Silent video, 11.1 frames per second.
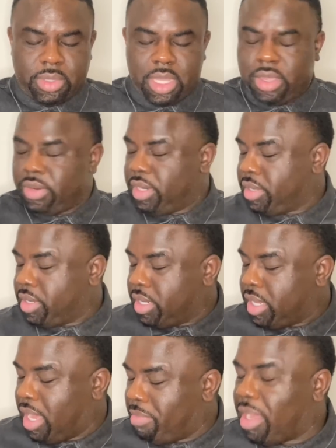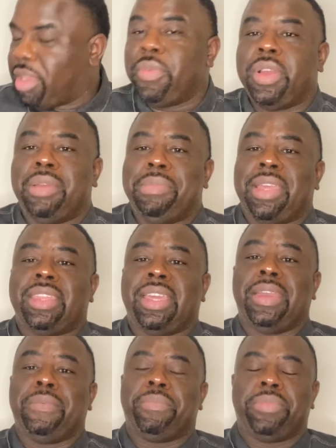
I don't know, girl. I'm not going to worry about that.